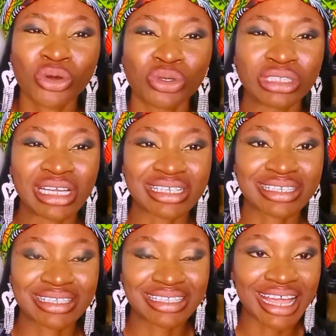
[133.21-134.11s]

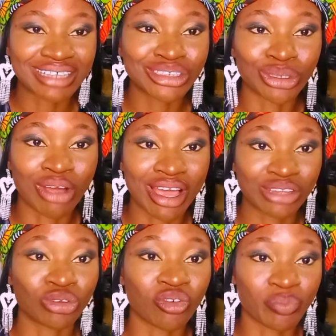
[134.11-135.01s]
understand your
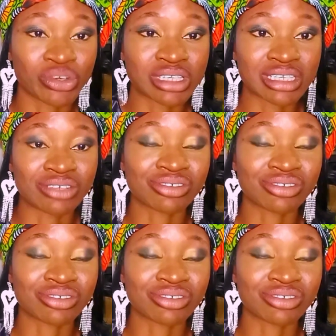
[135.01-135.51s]
kind of person.